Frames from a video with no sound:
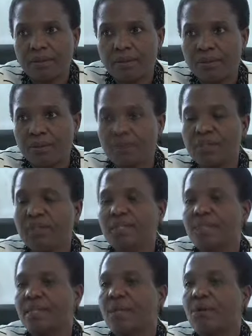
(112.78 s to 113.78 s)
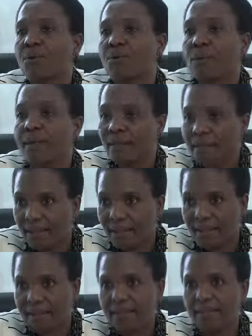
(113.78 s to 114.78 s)
opportunity, rather
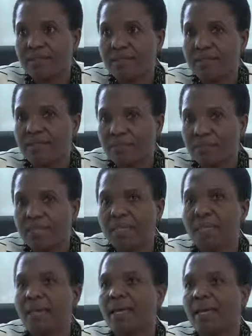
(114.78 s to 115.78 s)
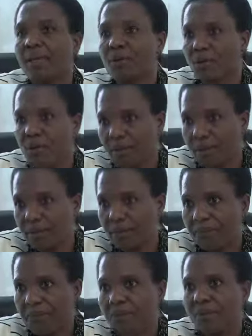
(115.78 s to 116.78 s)
than just being an add-on.
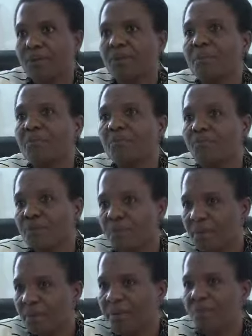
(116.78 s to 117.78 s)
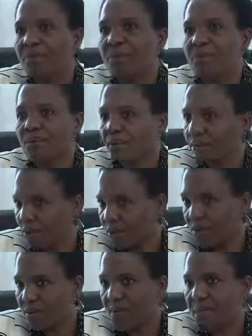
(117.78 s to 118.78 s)
You know, before people used to
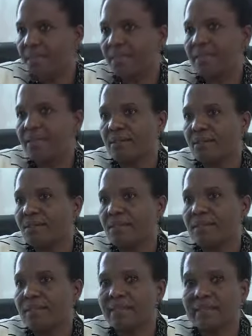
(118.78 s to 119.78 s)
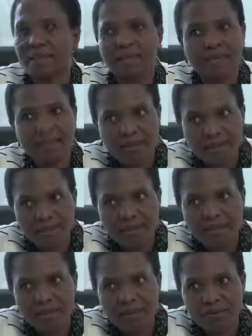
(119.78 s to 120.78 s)
call communication officers at the end
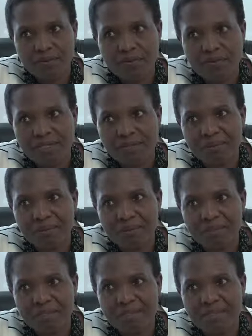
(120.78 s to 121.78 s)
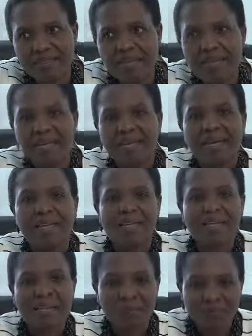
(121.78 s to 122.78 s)
of the planning process, and then